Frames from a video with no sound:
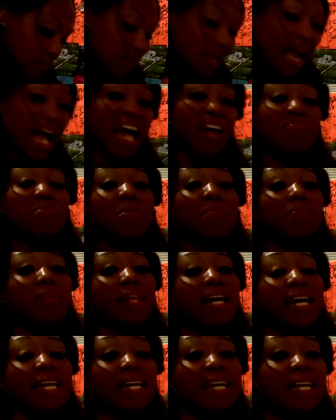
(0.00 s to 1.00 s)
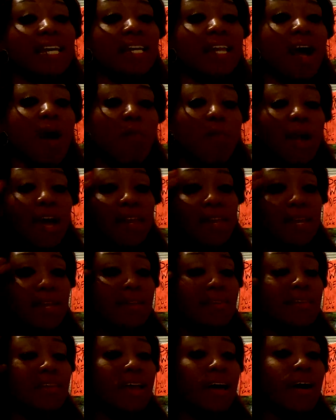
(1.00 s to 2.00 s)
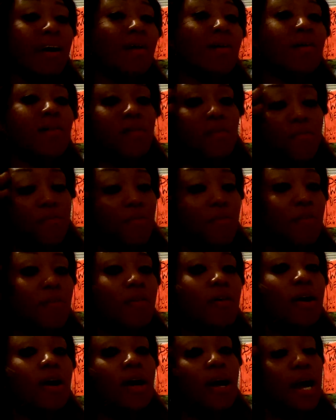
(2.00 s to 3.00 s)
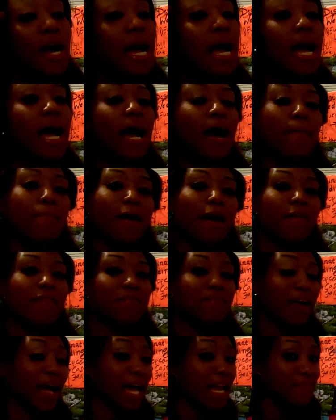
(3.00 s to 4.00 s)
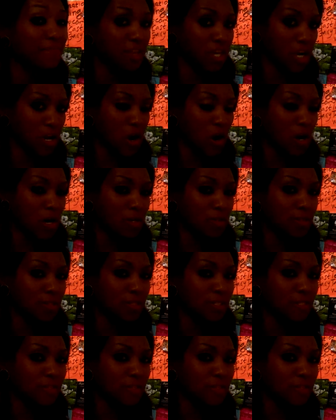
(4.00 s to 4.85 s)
I've been planning a wedding now for about 5 years.